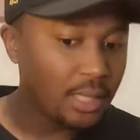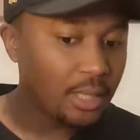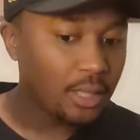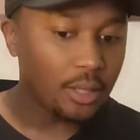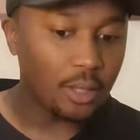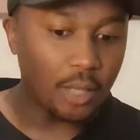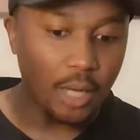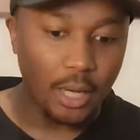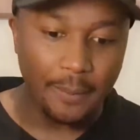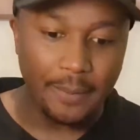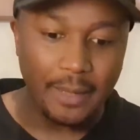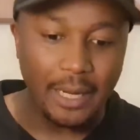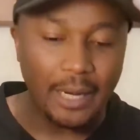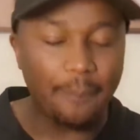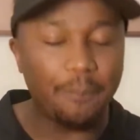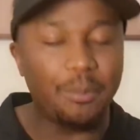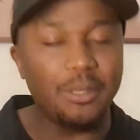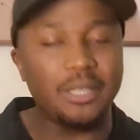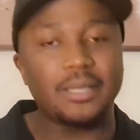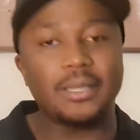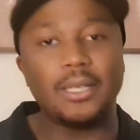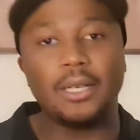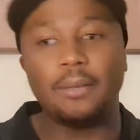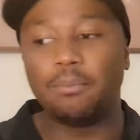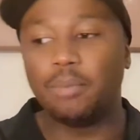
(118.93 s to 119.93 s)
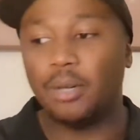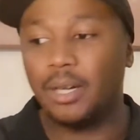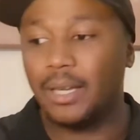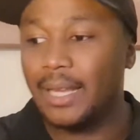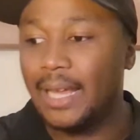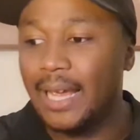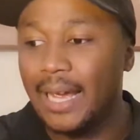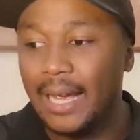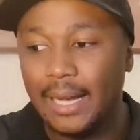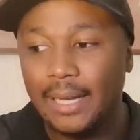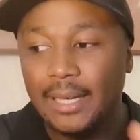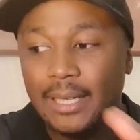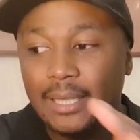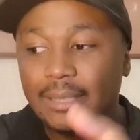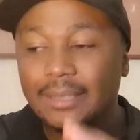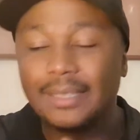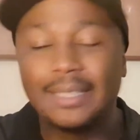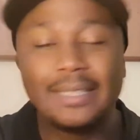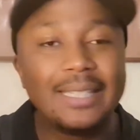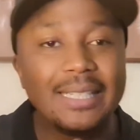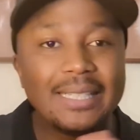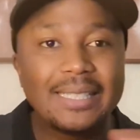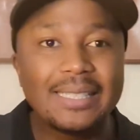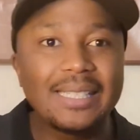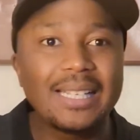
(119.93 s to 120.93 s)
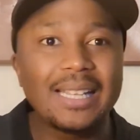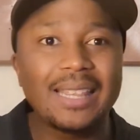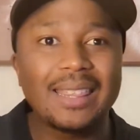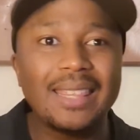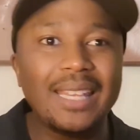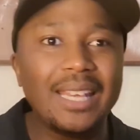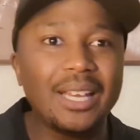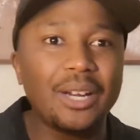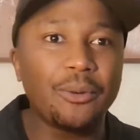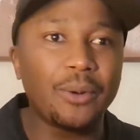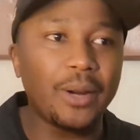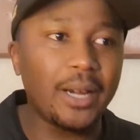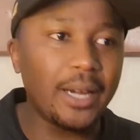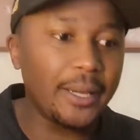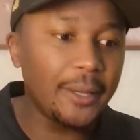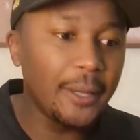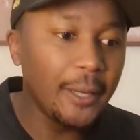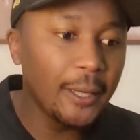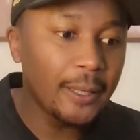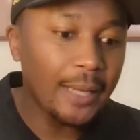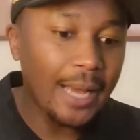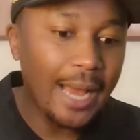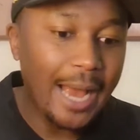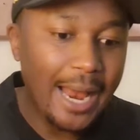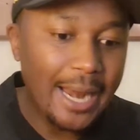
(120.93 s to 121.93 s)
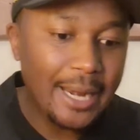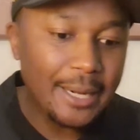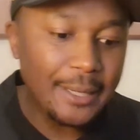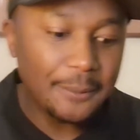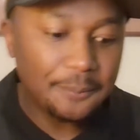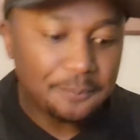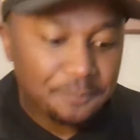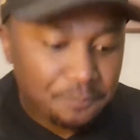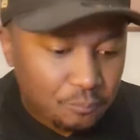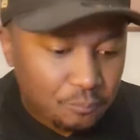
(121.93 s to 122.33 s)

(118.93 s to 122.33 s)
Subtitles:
calm down, Preston. But, yeah, this is the thing, right? And